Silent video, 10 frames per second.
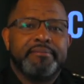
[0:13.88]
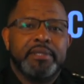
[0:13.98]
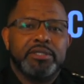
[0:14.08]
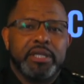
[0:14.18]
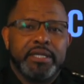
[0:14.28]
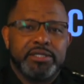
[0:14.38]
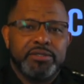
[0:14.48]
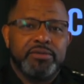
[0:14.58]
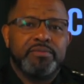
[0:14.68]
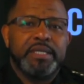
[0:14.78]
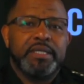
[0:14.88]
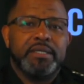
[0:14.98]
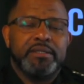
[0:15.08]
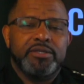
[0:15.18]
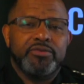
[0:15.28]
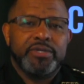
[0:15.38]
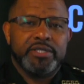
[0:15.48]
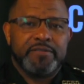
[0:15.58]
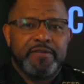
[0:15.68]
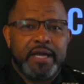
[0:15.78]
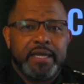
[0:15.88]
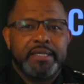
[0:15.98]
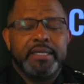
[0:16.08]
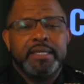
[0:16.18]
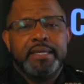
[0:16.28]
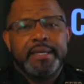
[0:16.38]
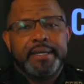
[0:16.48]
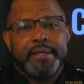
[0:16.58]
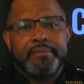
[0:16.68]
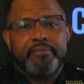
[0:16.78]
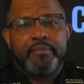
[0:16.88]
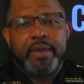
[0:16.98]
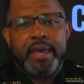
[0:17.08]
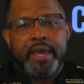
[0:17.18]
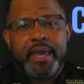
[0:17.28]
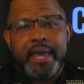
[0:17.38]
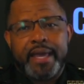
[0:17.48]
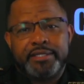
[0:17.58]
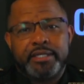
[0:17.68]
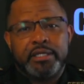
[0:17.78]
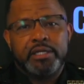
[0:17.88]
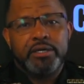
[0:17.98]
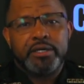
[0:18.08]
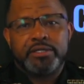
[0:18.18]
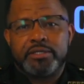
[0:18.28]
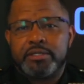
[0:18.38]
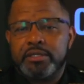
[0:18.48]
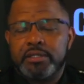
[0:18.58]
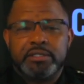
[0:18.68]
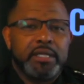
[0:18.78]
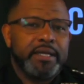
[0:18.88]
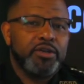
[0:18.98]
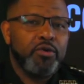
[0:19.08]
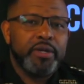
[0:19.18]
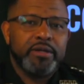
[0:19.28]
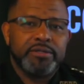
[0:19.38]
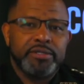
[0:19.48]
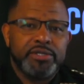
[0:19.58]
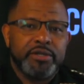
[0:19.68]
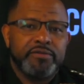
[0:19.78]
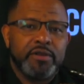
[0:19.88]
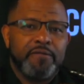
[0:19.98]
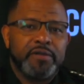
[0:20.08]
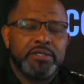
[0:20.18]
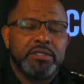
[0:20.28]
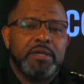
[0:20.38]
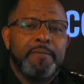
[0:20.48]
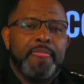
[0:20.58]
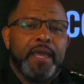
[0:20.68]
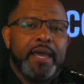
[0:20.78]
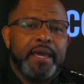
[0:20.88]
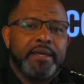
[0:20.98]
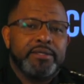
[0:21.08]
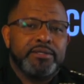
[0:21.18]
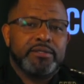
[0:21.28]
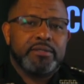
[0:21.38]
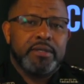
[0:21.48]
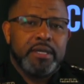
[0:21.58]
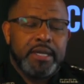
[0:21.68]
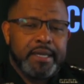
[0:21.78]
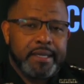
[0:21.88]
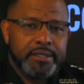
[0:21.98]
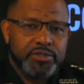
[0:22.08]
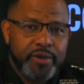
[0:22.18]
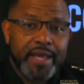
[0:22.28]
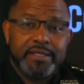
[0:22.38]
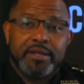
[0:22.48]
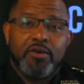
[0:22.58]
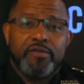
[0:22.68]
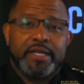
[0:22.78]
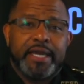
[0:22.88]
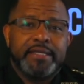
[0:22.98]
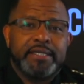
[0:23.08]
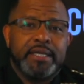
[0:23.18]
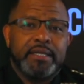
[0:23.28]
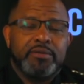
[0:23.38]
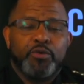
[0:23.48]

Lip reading: Looks like she'll be doing just fine. As it looks like no one else in the Sheriff's Office has contracted COVID-19.